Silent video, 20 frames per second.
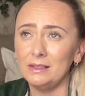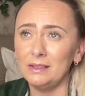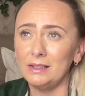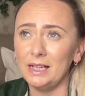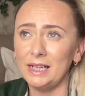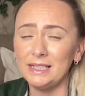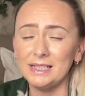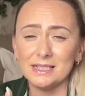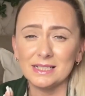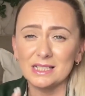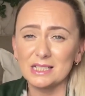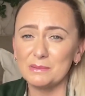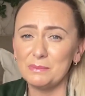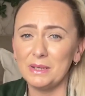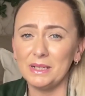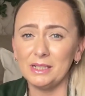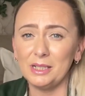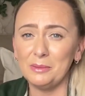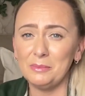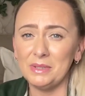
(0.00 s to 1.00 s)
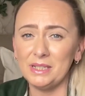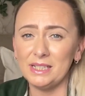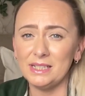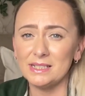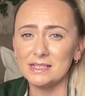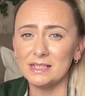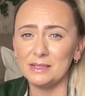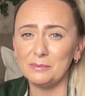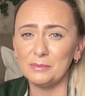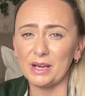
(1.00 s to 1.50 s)
And it smelled
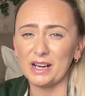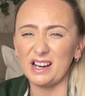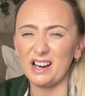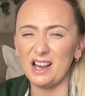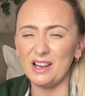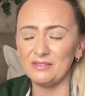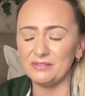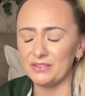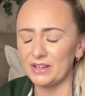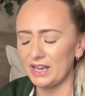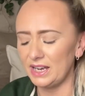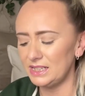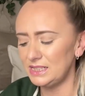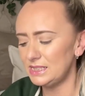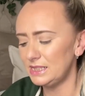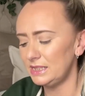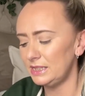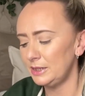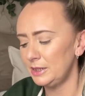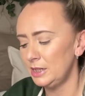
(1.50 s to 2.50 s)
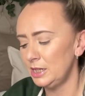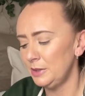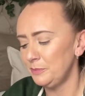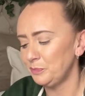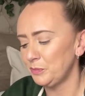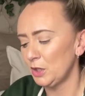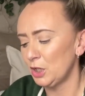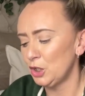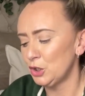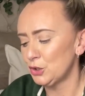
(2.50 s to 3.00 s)
amazing, but I can't find it.
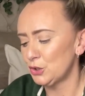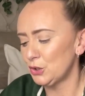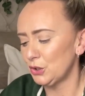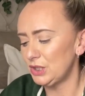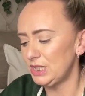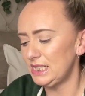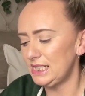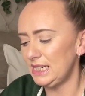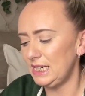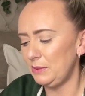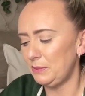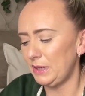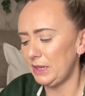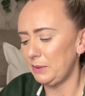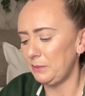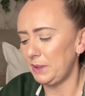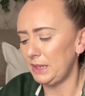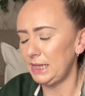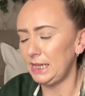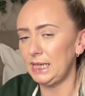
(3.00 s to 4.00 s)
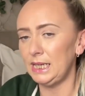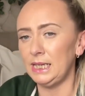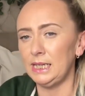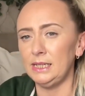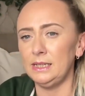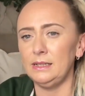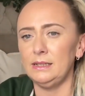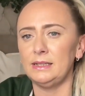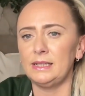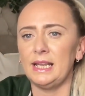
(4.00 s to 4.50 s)
So today when I went
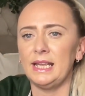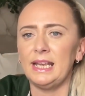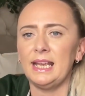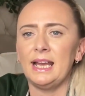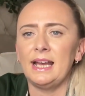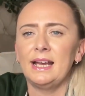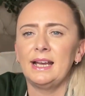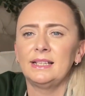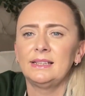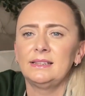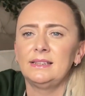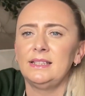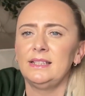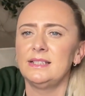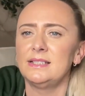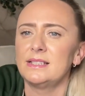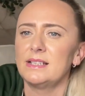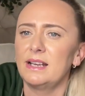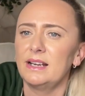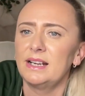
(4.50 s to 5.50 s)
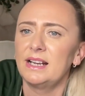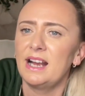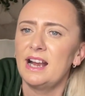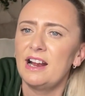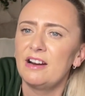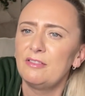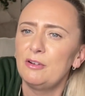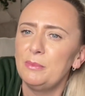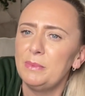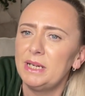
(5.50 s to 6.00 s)
in, they had this
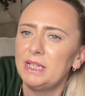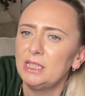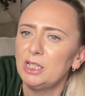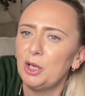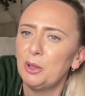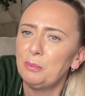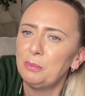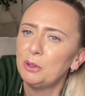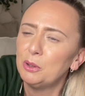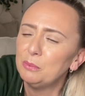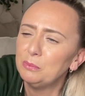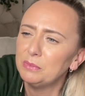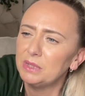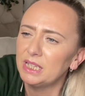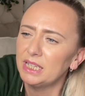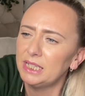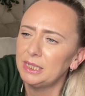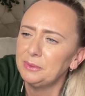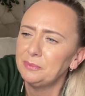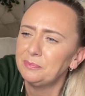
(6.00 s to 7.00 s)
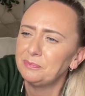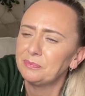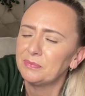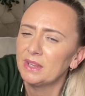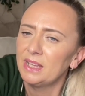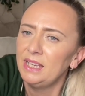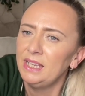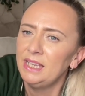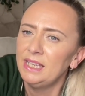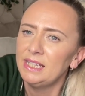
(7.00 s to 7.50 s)
caramel pumpkin.
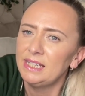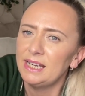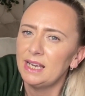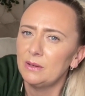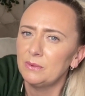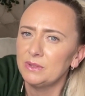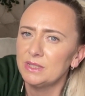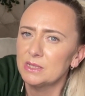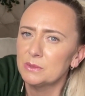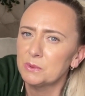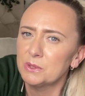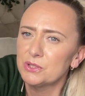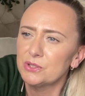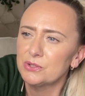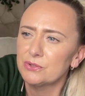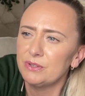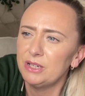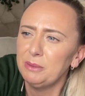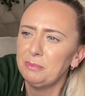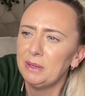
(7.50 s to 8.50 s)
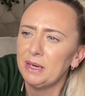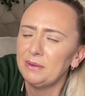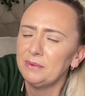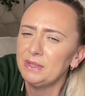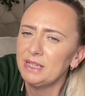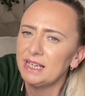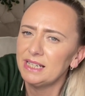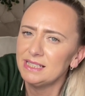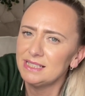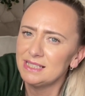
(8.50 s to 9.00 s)
Now, this was
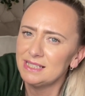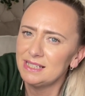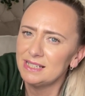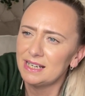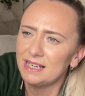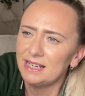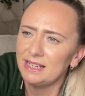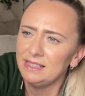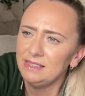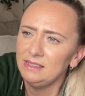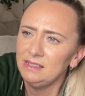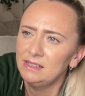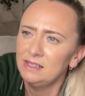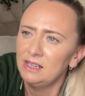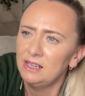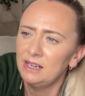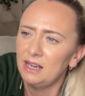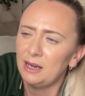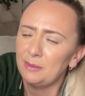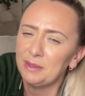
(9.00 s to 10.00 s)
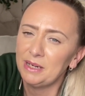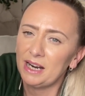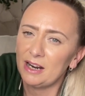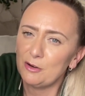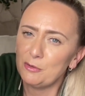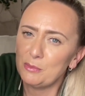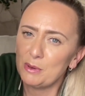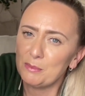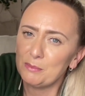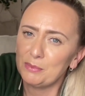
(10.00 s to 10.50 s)
£3.99. I mean, I
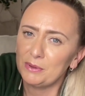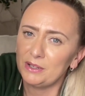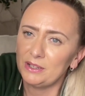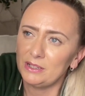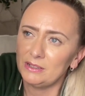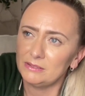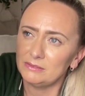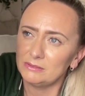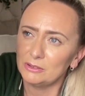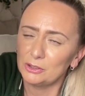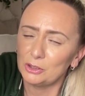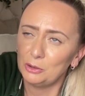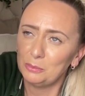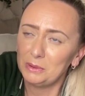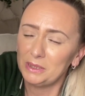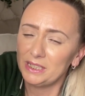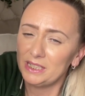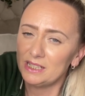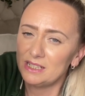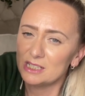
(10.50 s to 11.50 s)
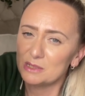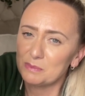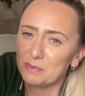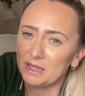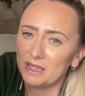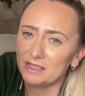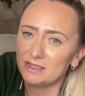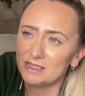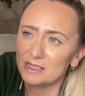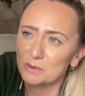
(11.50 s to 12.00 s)
remember a couple of years back,
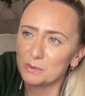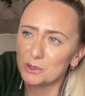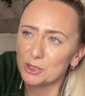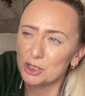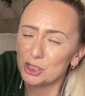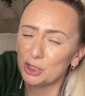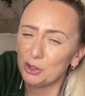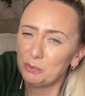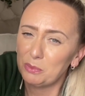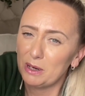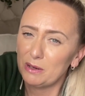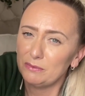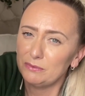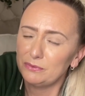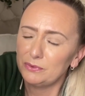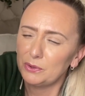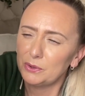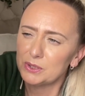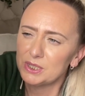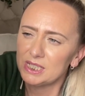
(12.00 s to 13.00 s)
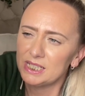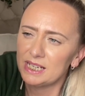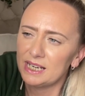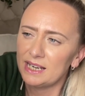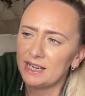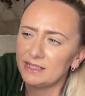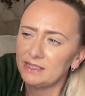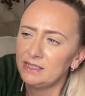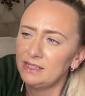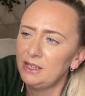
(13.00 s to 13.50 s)
this was
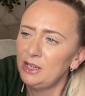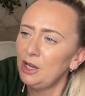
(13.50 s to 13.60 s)
£2.49.